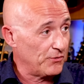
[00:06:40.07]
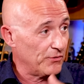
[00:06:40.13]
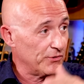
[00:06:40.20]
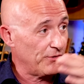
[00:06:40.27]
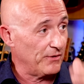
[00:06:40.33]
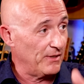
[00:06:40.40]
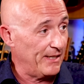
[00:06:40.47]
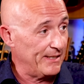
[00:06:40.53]
the door,
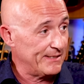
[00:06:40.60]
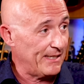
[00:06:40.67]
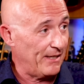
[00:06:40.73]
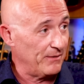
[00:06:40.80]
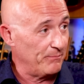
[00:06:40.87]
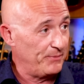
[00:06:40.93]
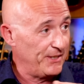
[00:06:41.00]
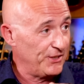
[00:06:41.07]
turn the lights
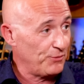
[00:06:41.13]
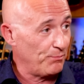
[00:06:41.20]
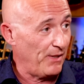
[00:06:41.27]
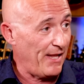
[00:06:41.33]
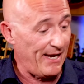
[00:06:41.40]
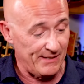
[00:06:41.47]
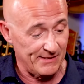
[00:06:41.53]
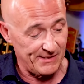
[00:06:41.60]
out, and pitch
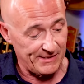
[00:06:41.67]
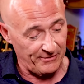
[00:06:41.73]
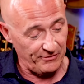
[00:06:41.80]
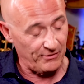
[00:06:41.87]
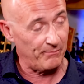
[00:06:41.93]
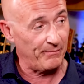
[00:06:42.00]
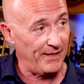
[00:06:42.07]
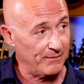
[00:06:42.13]
black and sit
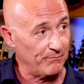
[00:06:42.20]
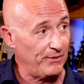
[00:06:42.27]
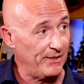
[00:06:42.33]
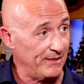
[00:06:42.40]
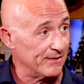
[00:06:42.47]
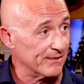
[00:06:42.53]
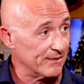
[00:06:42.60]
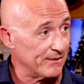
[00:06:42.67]
on their bed and
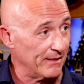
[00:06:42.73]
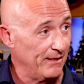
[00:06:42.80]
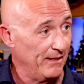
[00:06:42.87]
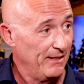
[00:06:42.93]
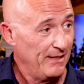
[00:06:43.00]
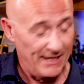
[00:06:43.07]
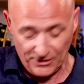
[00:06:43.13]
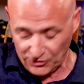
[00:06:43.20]
play this thing
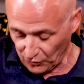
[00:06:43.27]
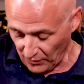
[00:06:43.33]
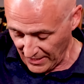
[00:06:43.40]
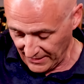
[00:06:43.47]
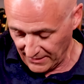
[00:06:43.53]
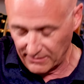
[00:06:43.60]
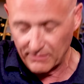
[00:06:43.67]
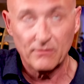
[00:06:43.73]
and
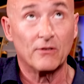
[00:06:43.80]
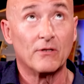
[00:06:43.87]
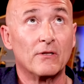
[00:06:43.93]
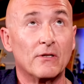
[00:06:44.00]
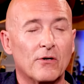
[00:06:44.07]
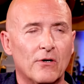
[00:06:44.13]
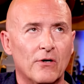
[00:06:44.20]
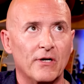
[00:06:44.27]
try to
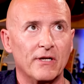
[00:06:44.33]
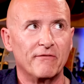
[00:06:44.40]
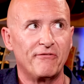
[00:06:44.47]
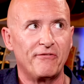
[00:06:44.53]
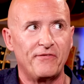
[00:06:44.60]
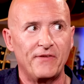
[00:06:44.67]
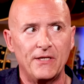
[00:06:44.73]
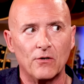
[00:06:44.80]
learn and
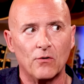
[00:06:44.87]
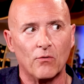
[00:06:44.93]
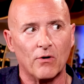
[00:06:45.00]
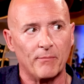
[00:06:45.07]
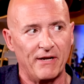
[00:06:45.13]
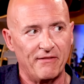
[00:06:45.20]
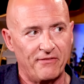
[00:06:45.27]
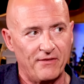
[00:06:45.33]
feel
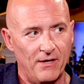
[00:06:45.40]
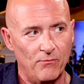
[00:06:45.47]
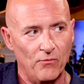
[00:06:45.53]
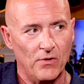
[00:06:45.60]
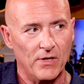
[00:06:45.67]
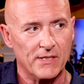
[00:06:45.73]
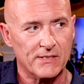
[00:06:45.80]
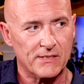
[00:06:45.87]
where my
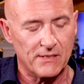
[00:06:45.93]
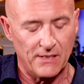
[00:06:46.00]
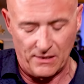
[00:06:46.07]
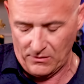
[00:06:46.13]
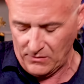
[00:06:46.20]
thumb was,